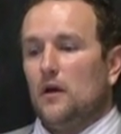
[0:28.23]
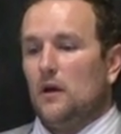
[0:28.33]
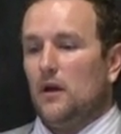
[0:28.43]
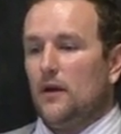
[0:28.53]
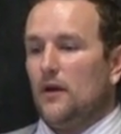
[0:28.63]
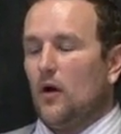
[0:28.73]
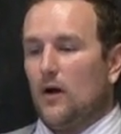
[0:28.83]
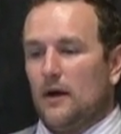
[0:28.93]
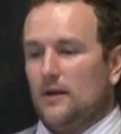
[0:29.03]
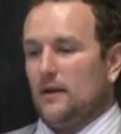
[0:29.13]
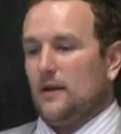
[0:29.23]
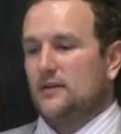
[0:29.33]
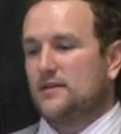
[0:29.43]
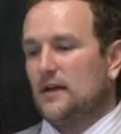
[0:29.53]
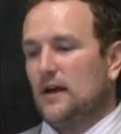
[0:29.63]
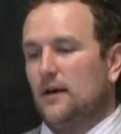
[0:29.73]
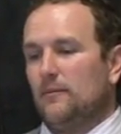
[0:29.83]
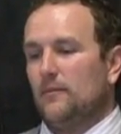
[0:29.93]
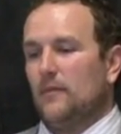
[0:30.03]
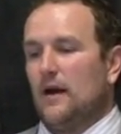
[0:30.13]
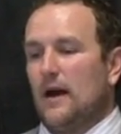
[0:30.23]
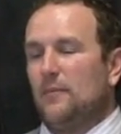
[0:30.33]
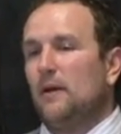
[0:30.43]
You know, it's I've